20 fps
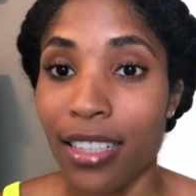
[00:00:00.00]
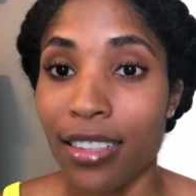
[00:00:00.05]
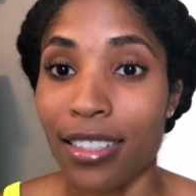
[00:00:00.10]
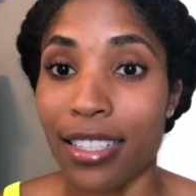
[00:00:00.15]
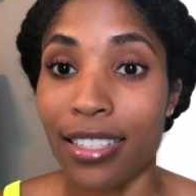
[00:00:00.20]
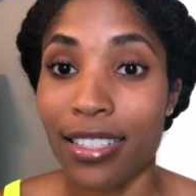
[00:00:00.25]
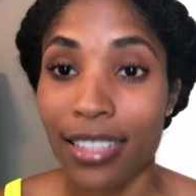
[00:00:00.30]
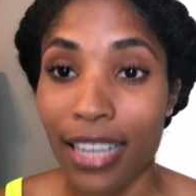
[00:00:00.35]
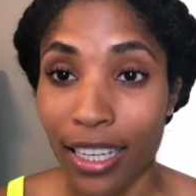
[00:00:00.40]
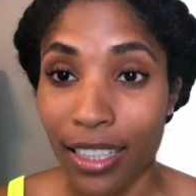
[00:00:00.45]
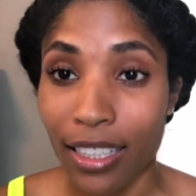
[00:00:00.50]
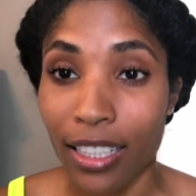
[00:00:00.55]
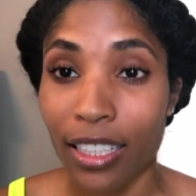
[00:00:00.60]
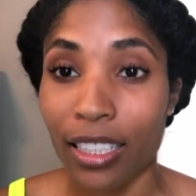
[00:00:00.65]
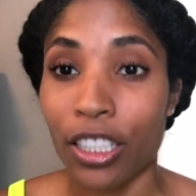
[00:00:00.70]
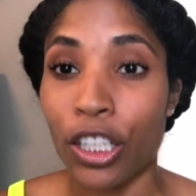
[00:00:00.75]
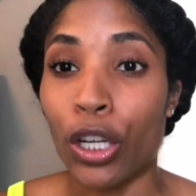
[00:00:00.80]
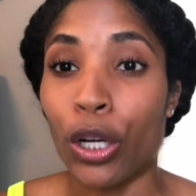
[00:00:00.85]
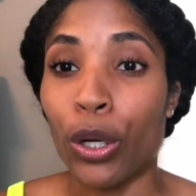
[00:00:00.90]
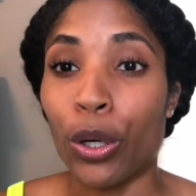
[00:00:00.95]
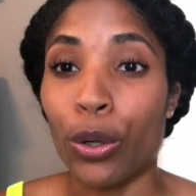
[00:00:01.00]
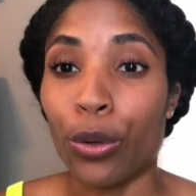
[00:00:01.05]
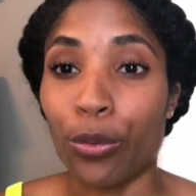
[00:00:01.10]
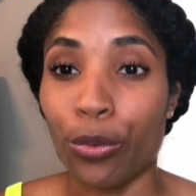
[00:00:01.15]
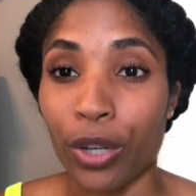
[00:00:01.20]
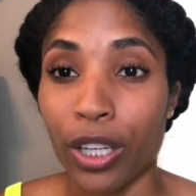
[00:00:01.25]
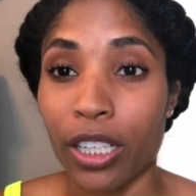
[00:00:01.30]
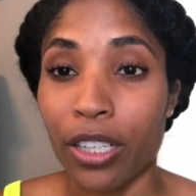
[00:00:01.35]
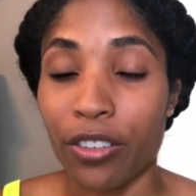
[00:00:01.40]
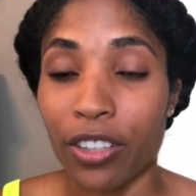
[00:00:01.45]
The second
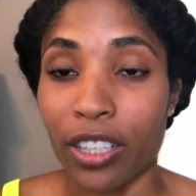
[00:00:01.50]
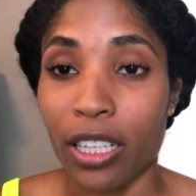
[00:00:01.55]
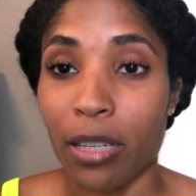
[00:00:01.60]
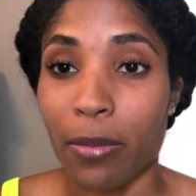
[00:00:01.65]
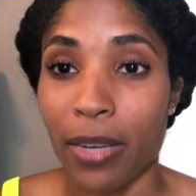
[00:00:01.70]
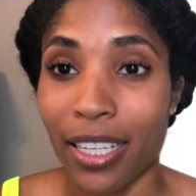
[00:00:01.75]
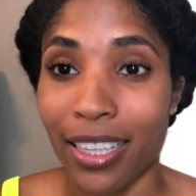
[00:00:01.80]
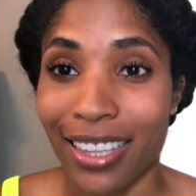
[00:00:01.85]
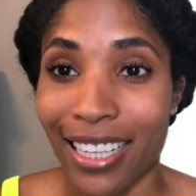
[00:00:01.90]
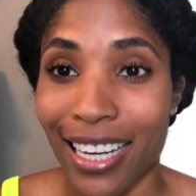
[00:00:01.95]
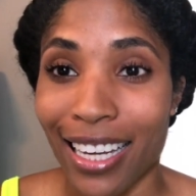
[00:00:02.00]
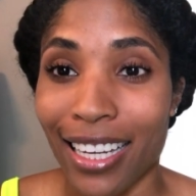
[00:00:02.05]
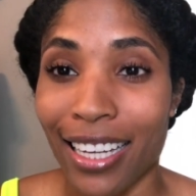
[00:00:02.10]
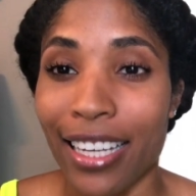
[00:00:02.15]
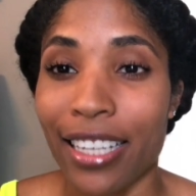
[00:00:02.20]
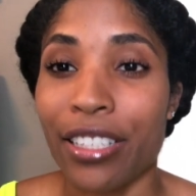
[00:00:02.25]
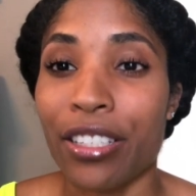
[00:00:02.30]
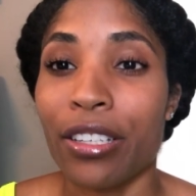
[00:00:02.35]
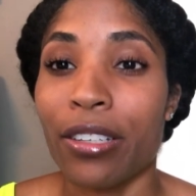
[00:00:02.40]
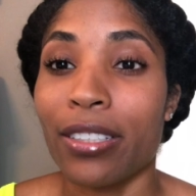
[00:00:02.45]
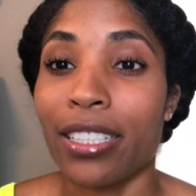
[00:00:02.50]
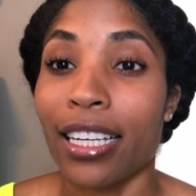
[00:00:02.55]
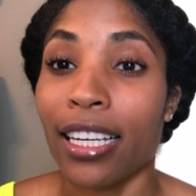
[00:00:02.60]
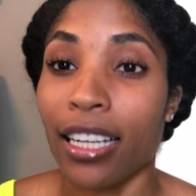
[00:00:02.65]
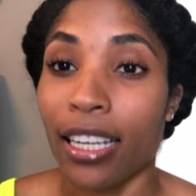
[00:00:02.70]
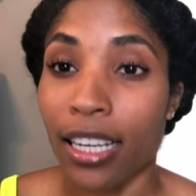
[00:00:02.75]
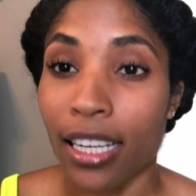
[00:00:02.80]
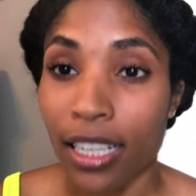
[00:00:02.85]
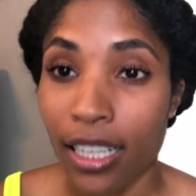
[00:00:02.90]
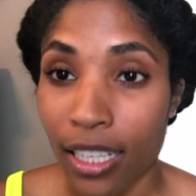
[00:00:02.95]
really big thing is using
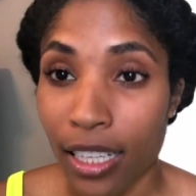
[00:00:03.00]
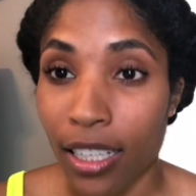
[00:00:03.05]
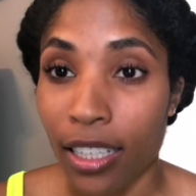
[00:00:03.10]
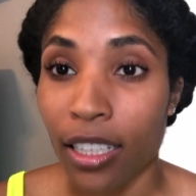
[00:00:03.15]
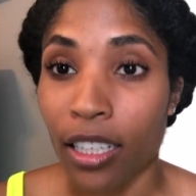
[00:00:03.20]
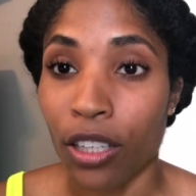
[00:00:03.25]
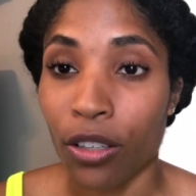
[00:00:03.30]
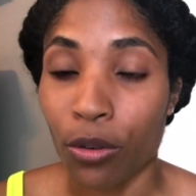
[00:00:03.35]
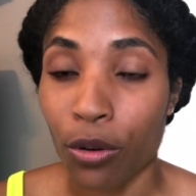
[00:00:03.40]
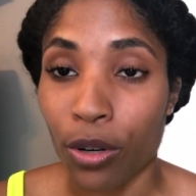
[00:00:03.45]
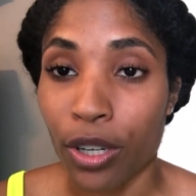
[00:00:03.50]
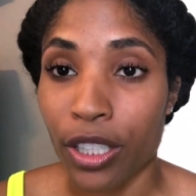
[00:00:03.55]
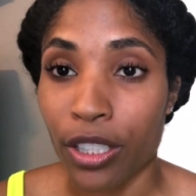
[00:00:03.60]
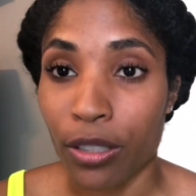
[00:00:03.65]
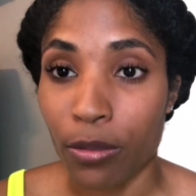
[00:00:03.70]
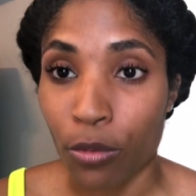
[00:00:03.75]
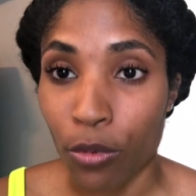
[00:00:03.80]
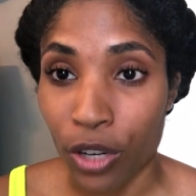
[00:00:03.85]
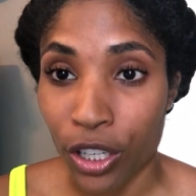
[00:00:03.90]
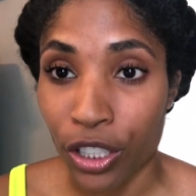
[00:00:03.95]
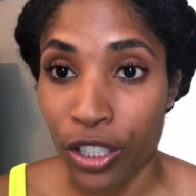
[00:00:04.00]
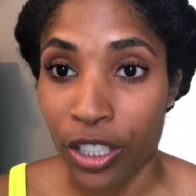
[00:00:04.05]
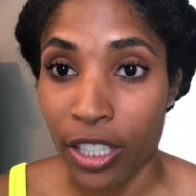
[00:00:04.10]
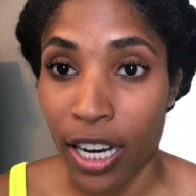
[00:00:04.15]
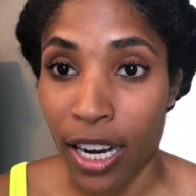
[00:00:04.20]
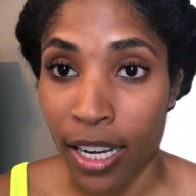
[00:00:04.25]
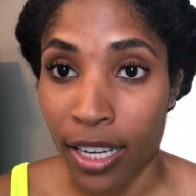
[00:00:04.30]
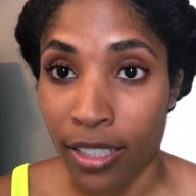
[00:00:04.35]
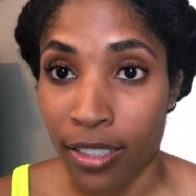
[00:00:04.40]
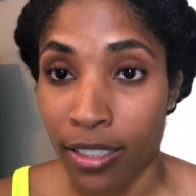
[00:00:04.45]
heat in order to
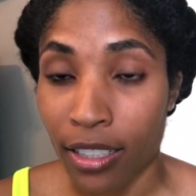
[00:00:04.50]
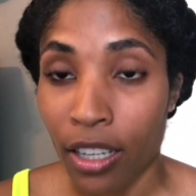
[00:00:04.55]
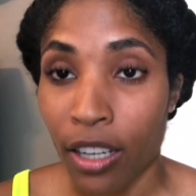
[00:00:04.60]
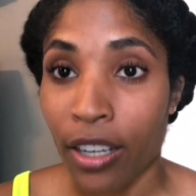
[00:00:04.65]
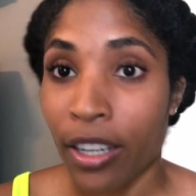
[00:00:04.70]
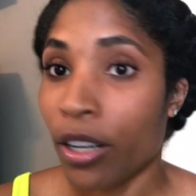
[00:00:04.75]
moisturize.